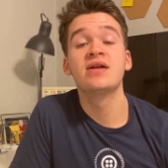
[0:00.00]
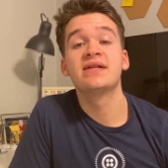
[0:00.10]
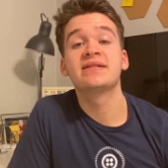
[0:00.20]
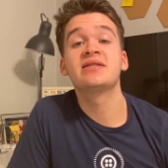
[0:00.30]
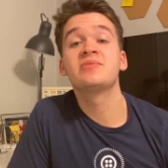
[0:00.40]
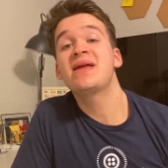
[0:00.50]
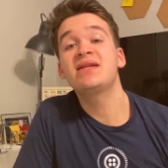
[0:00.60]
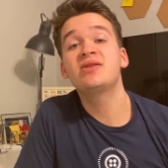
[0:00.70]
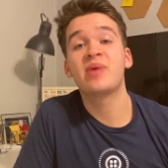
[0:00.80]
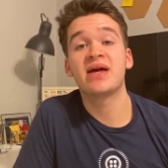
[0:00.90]
Since many
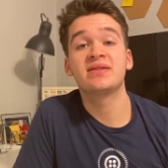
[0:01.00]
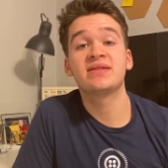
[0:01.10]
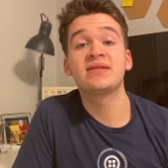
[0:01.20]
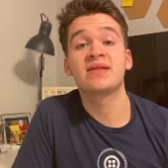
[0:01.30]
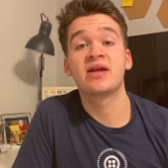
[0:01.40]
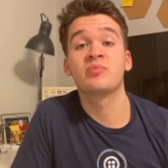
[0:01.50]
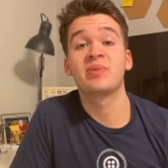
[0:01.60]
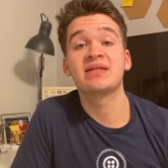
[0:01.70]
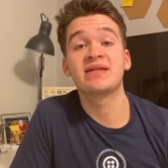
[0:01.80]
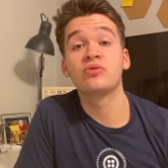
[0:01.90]
dependencies that are
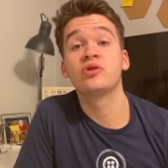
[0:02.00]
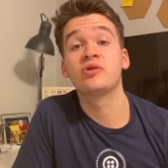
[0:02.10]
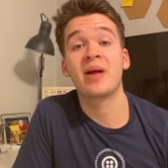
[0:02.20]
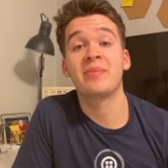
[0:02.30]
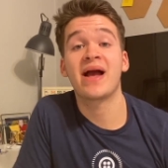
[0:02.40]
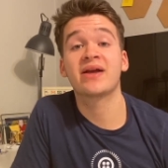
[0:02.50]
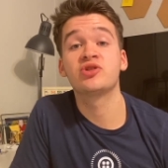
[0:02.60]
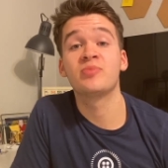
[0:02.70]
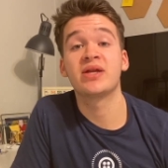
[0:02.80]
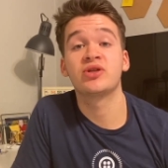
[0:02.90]
being downloaded by
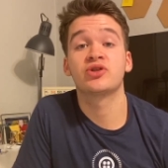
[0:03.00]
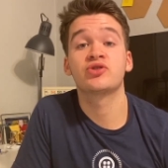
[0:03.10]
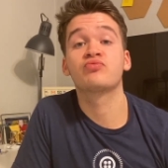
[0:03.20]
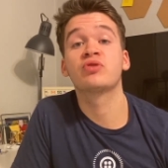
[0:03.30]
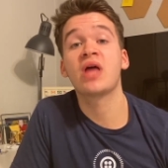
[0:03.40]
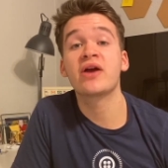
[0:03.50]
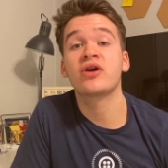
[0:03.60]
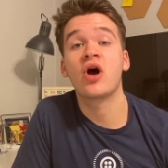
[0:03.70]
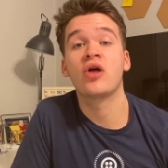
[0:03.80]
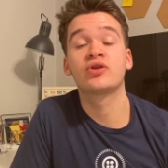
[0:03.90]
package managers rely
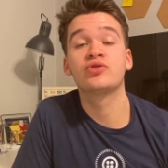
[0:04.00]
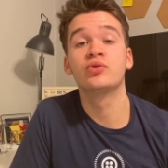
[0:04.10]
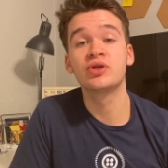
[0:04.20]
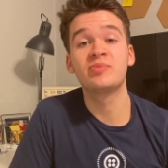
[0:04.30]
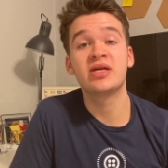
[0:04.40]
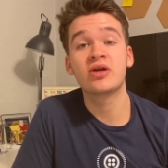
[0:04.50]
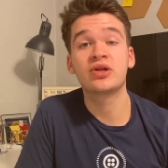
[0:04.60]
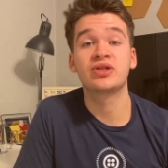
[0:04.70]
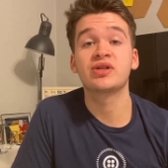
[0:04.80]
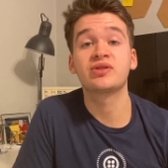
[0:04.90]
on other tools being on
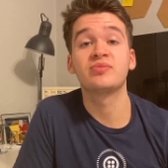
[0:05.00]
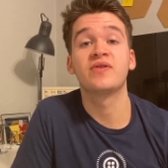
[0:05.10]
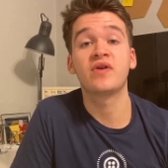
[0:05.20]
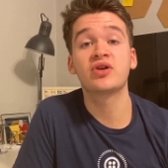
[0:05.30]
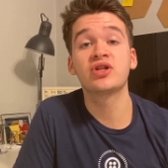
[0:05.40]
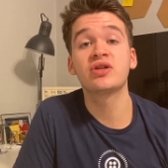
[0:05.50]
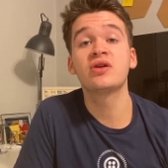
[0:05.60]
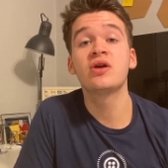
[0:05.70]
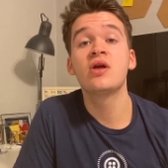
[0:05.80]
your system to function,